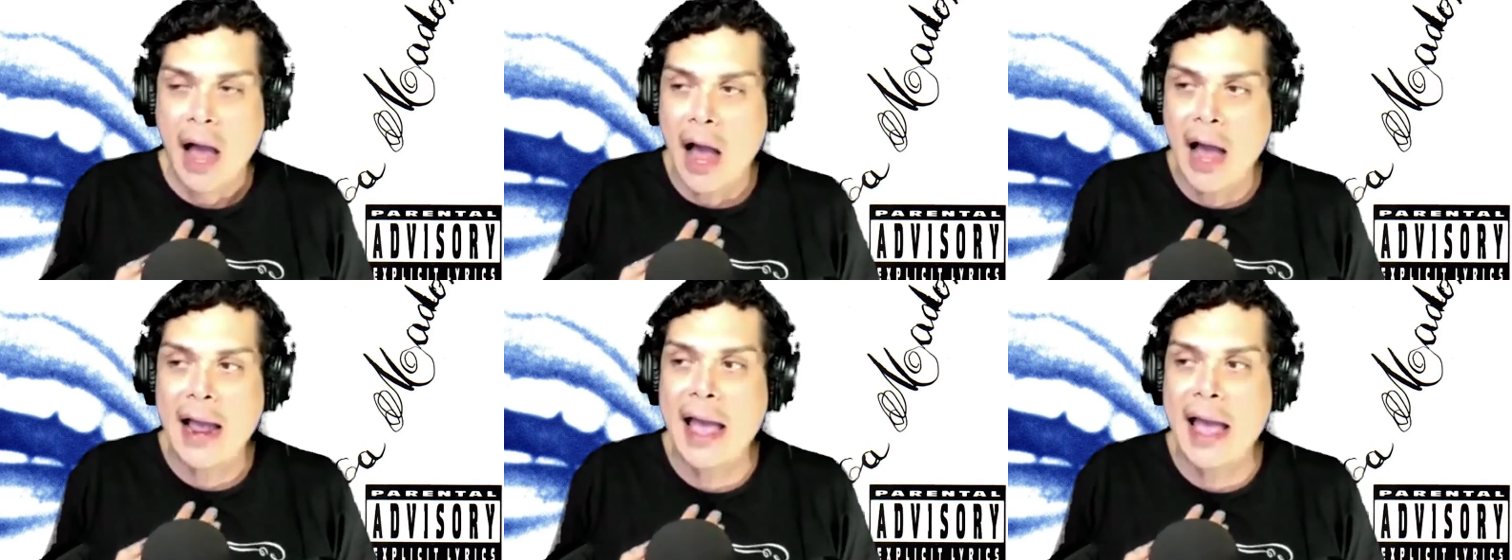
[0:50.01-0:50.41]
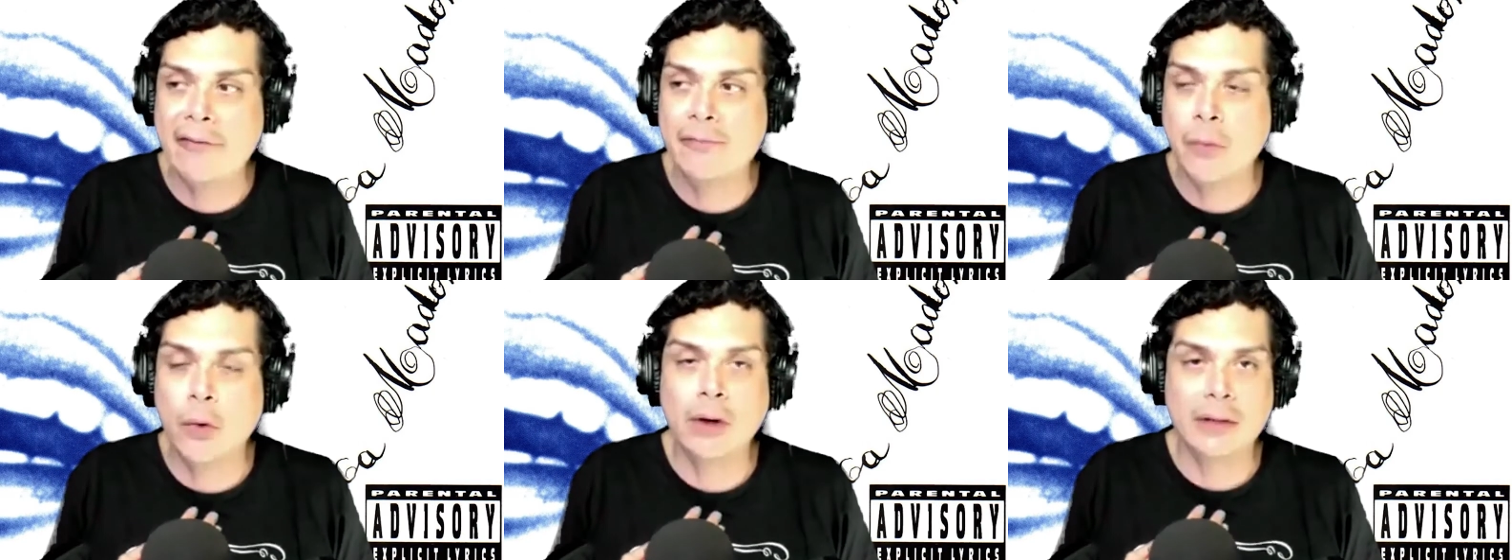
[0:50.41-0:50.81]
I
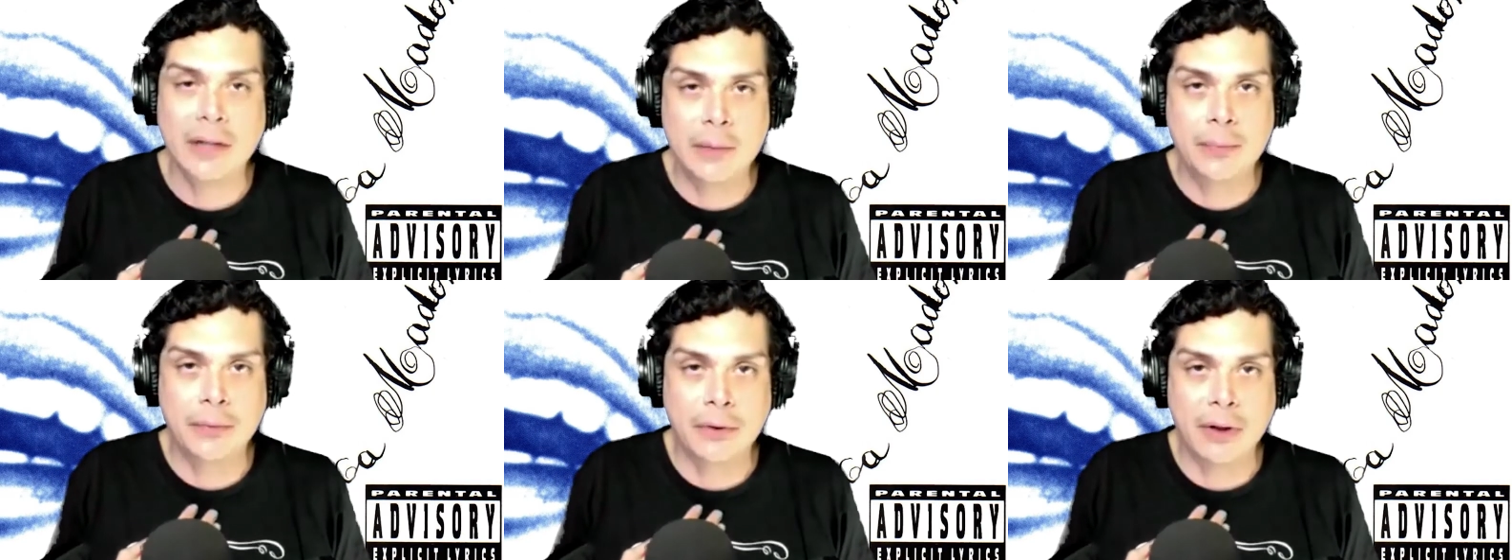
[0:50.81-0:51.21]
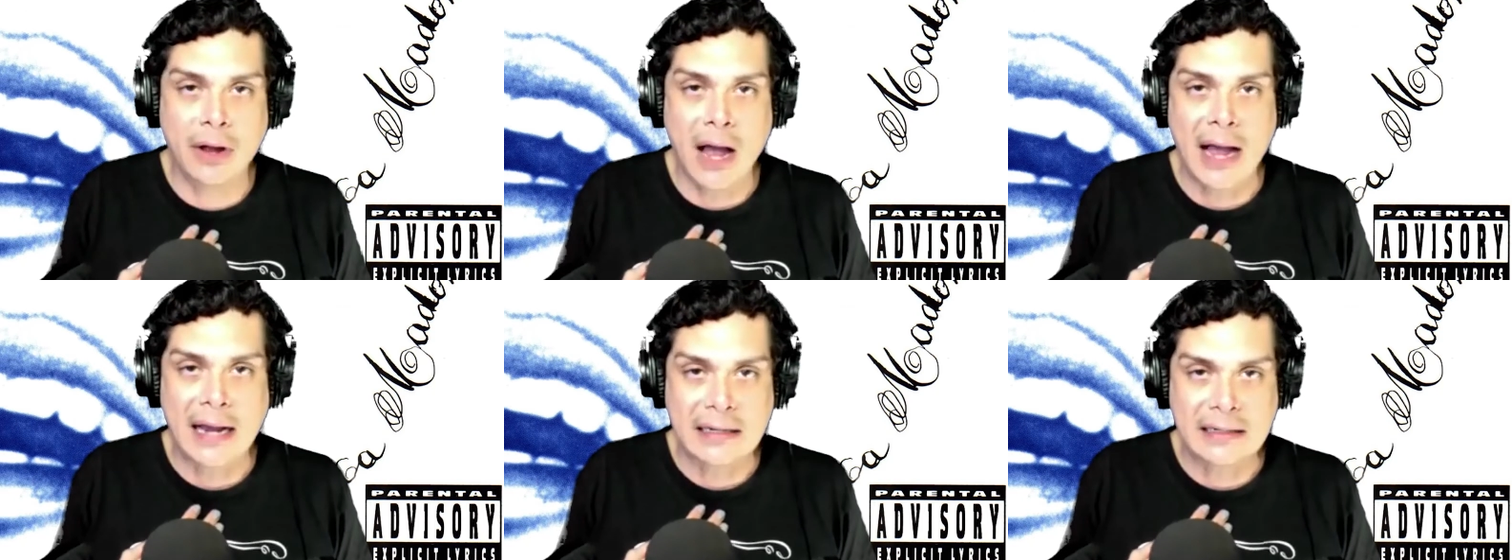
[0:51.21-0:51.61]
have more liberal
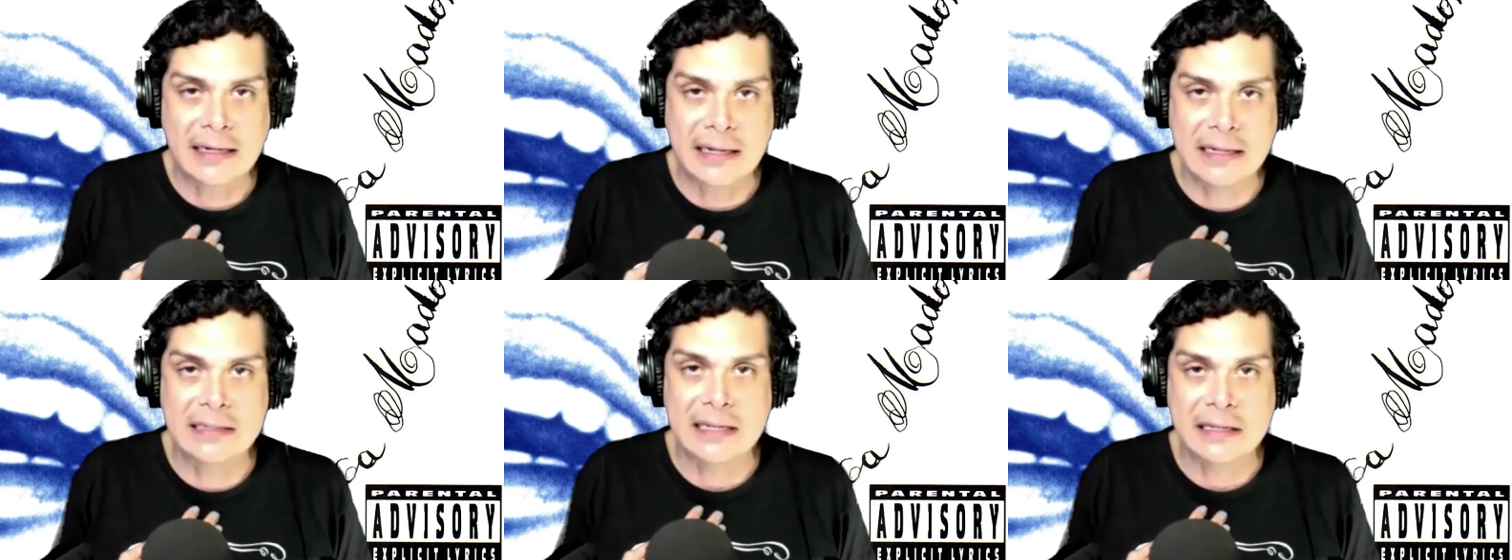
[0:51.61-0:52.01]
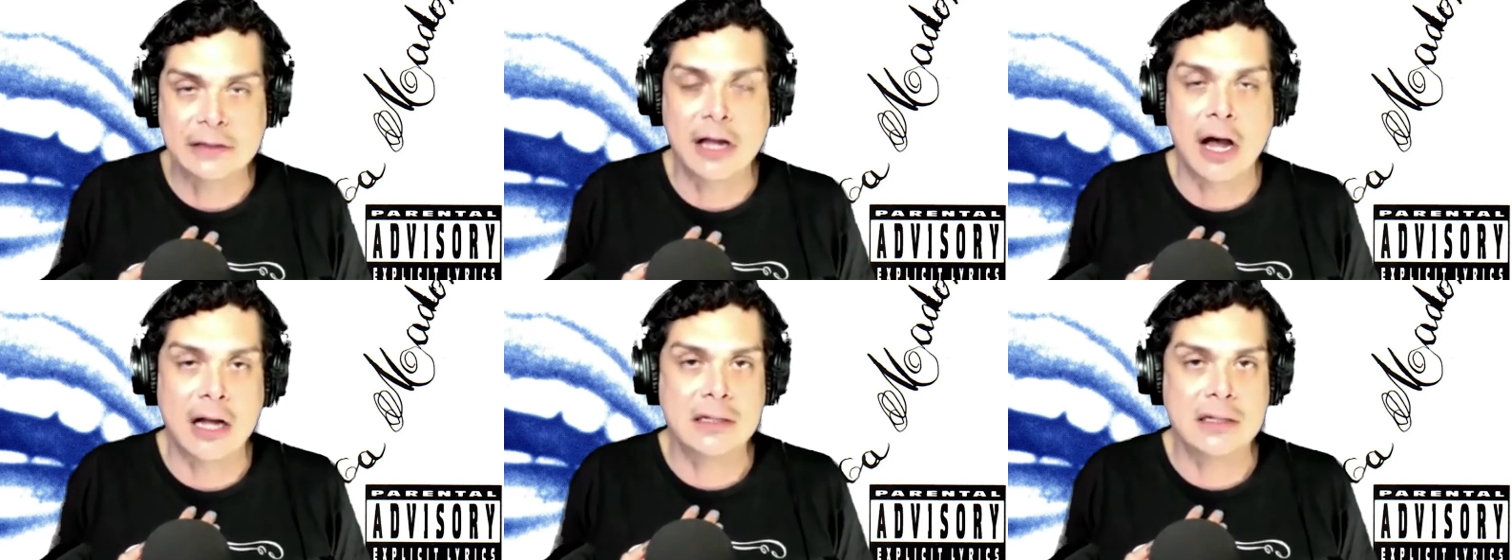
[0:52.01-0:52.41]
ideas and
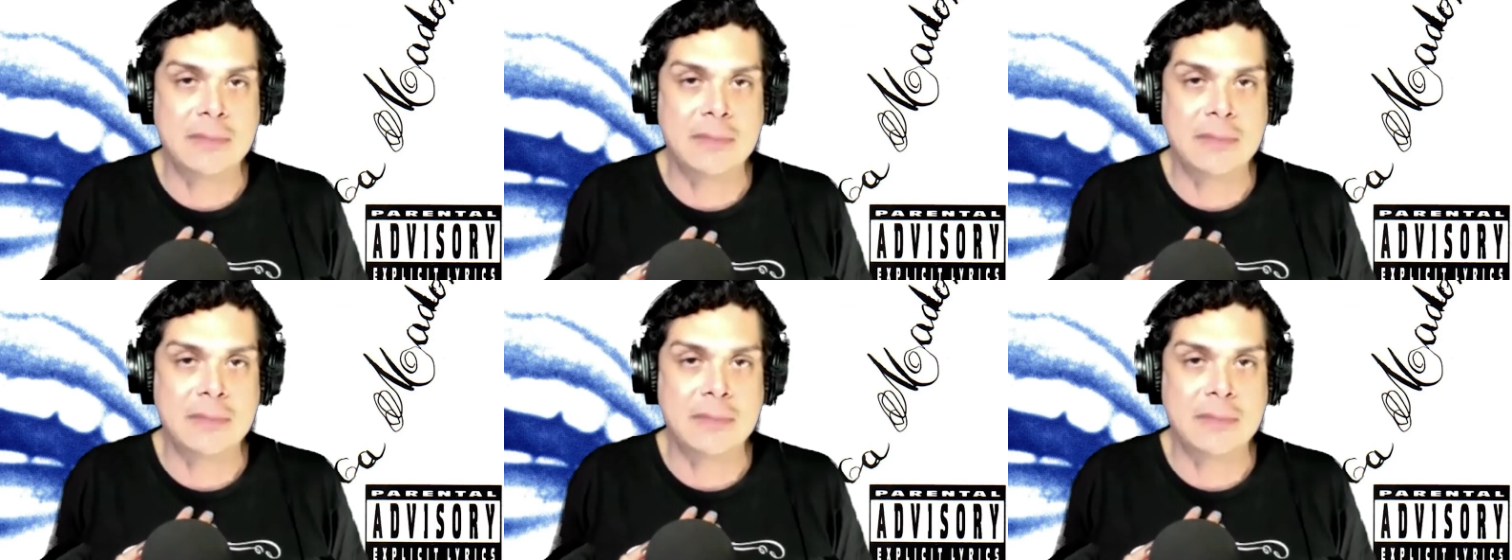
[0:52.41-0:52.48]
thoughts